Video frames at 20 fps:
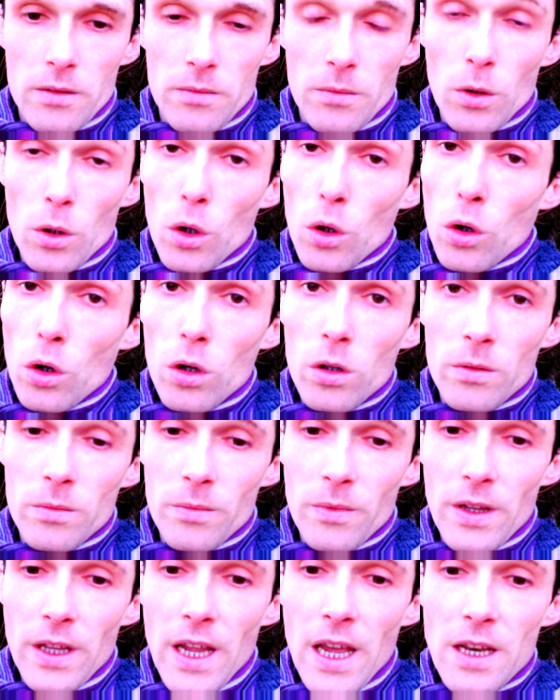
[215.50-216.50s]
or
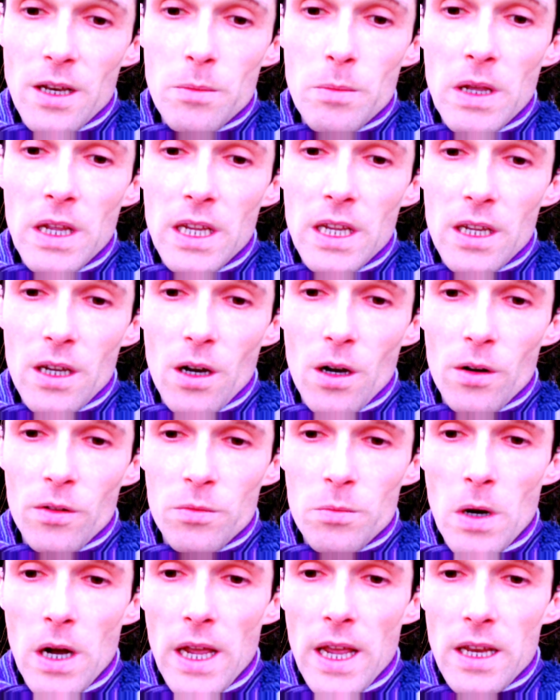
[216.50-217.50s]
the enemy
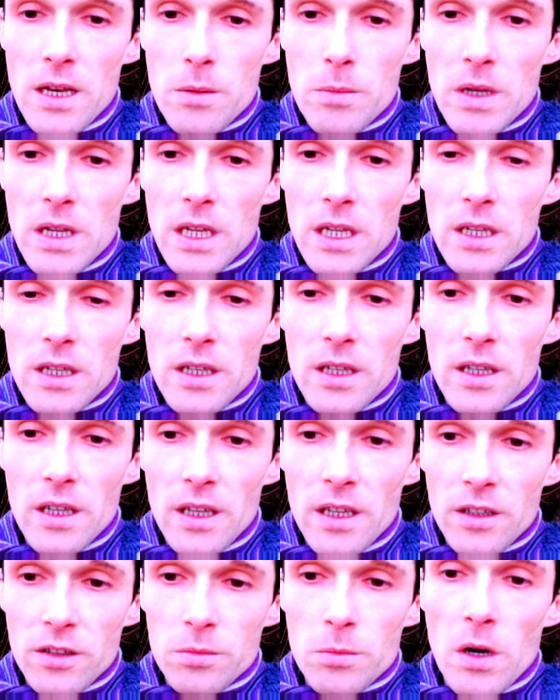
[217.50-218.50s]
of my enemy
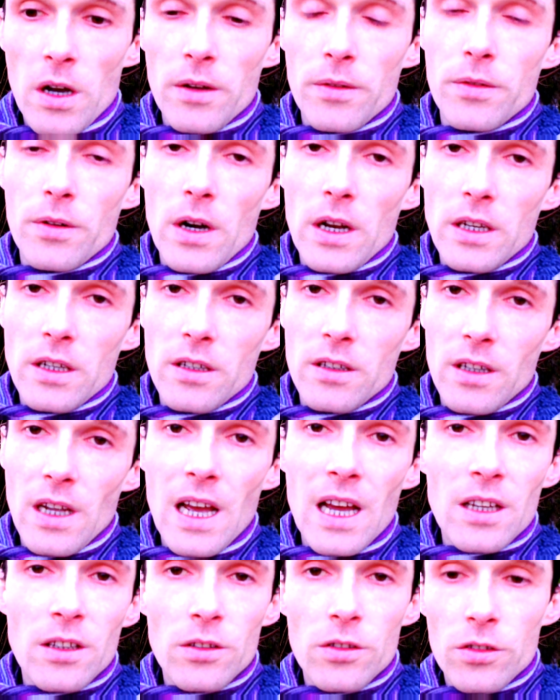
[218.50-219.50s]
is my friend,
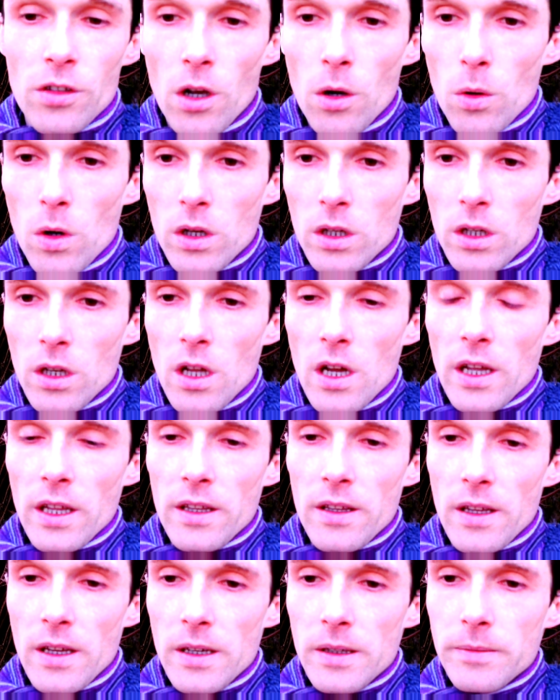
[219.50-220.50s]
and so on
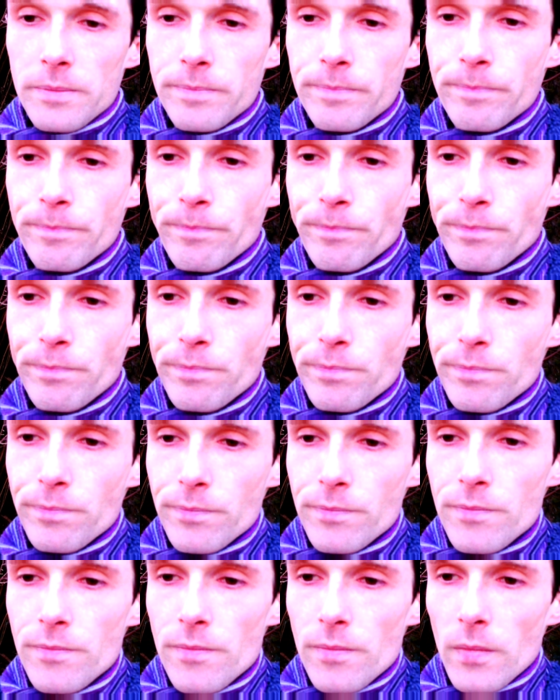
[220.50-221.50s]
like that.
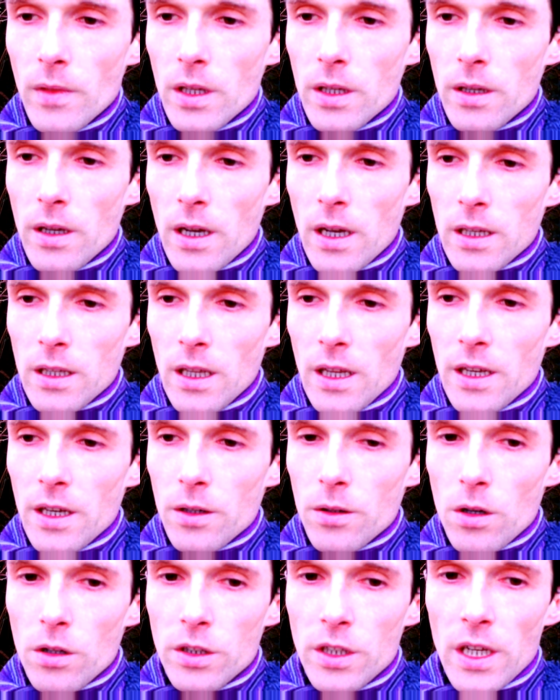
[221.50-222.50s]
And
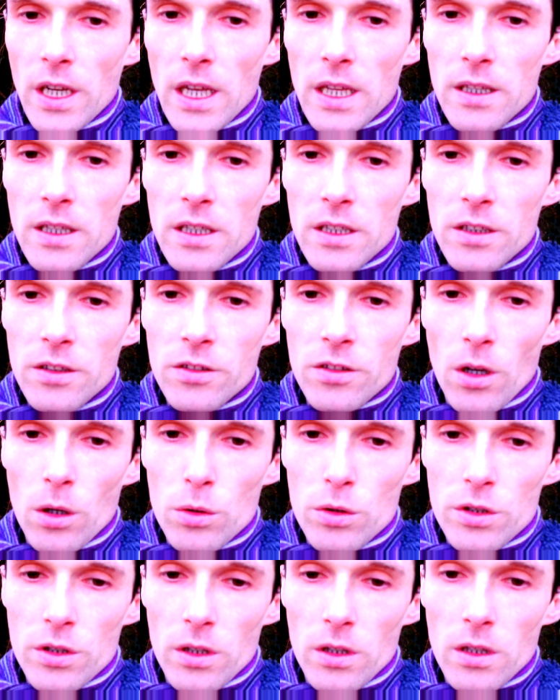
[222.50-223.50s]
later on you get the
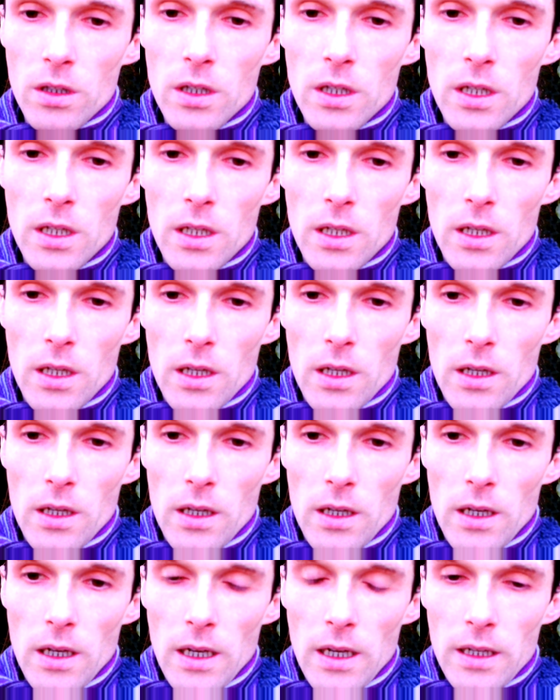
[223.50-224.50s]
social
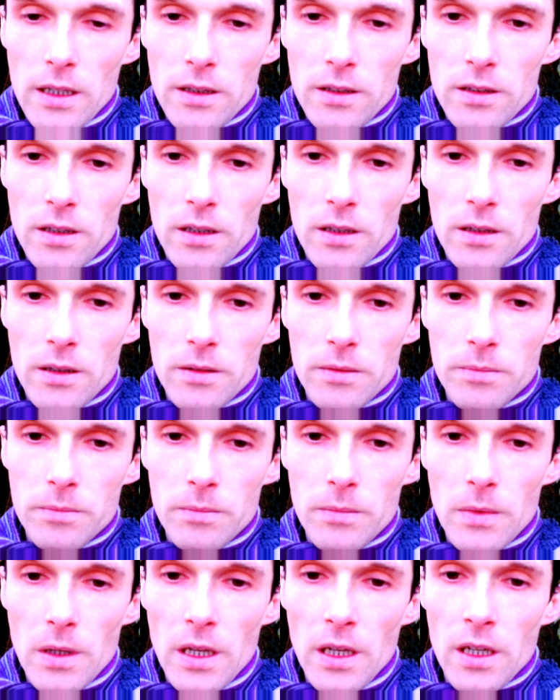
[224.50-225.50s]
and
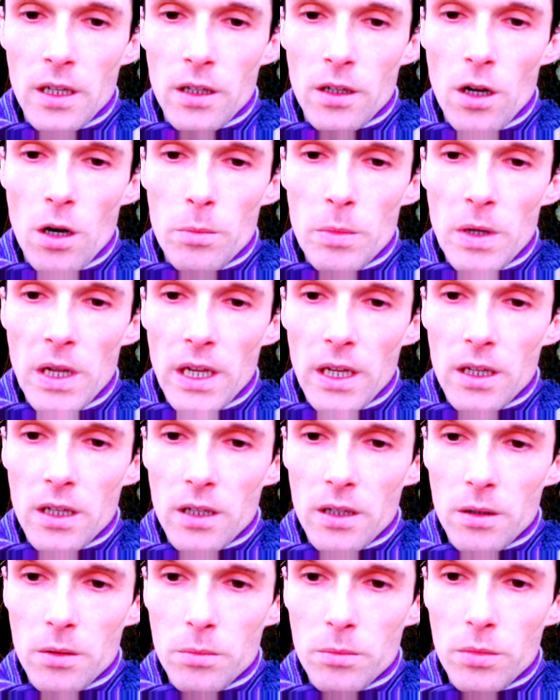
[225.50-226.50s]
economic
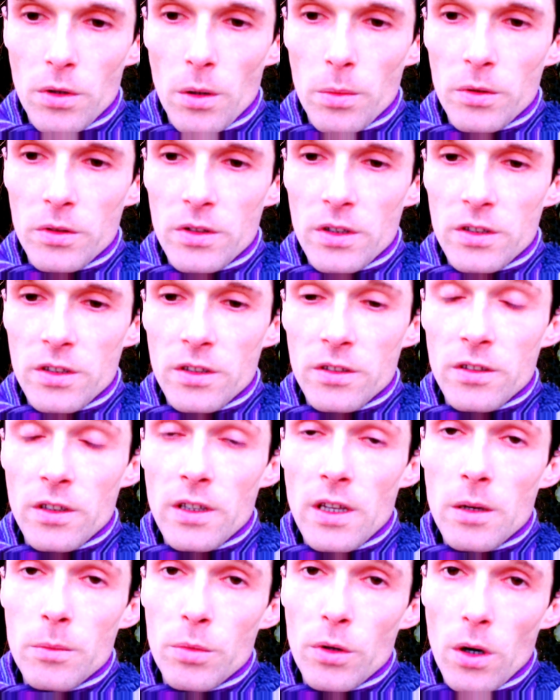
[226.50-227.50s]
propositions,
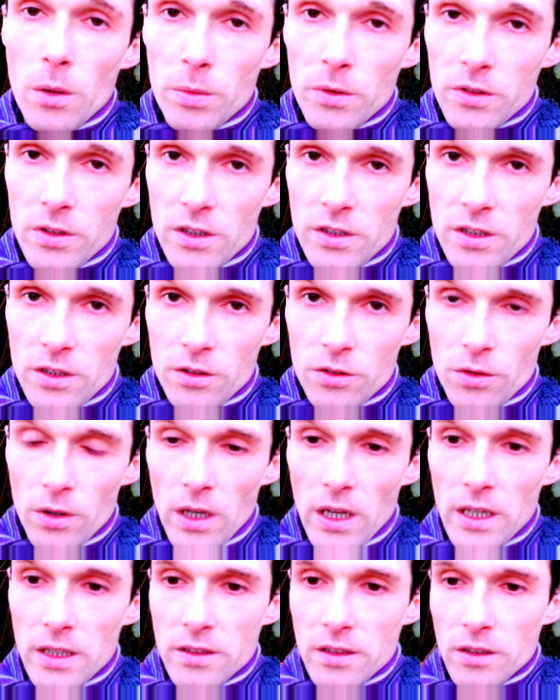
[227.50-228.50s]
and then propositions
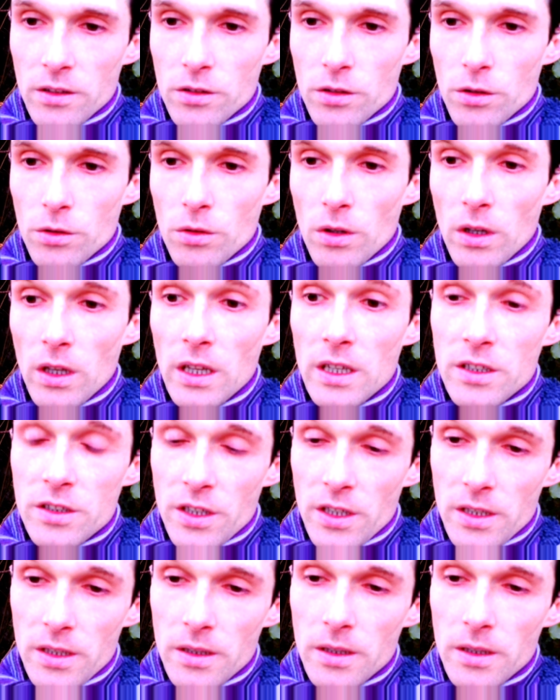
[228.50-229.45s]
relating to religion.